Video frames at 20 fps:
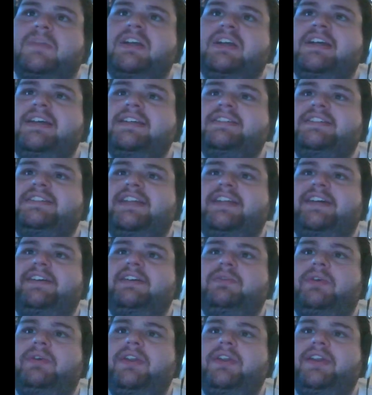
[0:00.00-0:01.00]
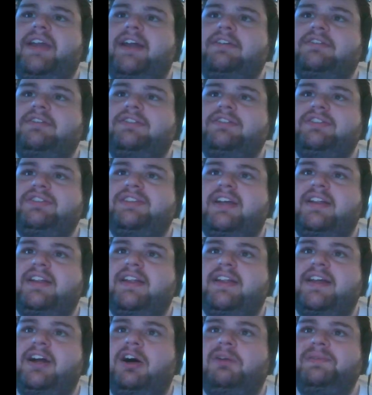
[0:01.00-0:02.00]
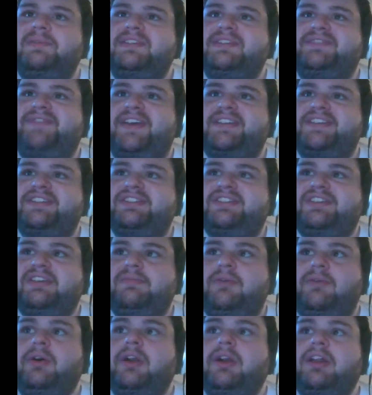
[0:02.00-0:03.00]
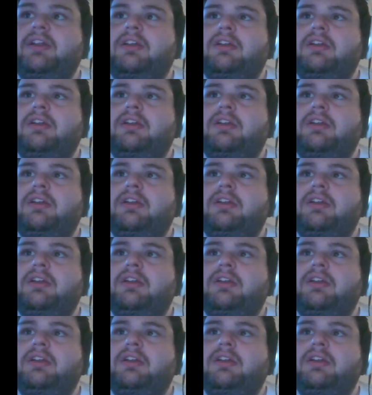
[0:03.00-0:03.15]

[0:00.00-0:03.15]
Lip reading: Is Terry one of the characters that, like, always faces the opponent?